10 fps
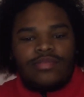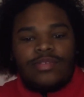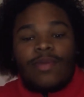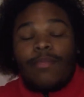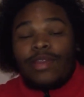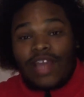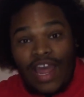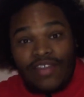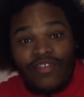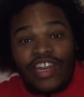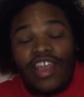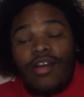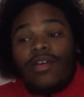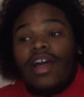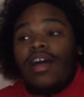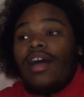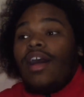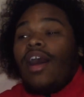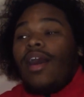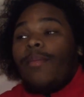it was my Madonna video,
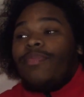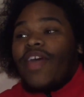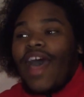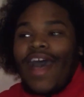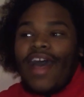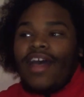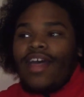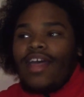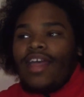um, that